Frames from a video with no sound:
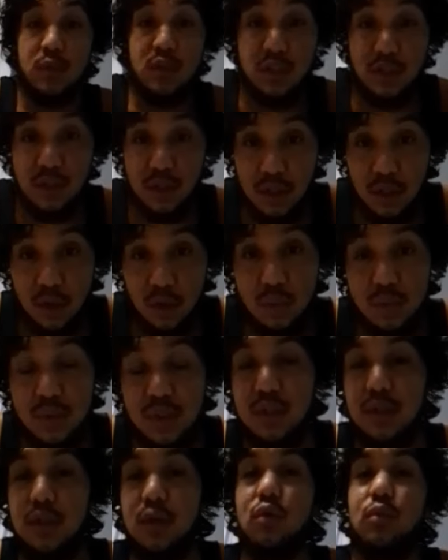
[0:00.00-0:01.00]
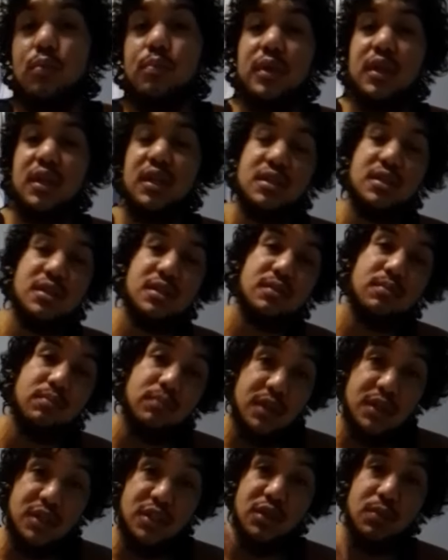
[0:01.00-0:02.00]
Shalom, shalom, peace.
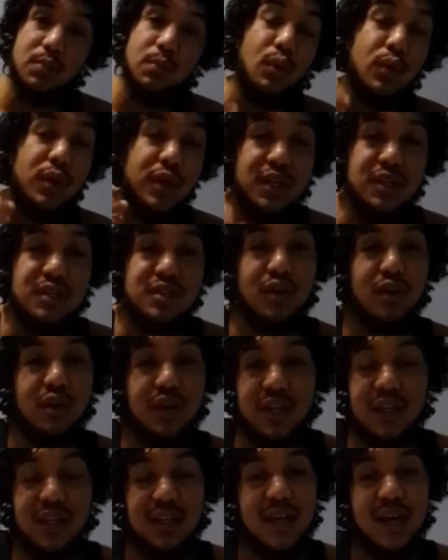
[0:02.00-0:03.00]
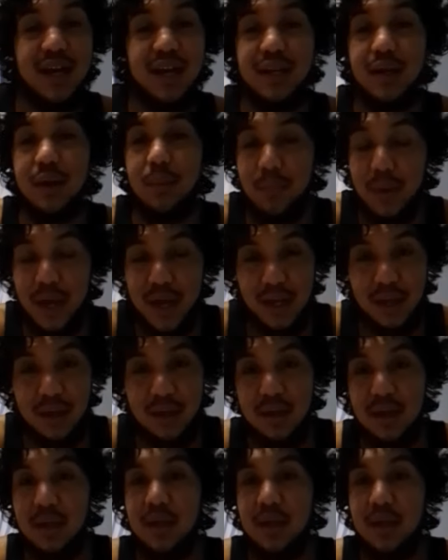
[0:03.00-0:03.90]
It's your boy, the Targeted Lion. I'm back.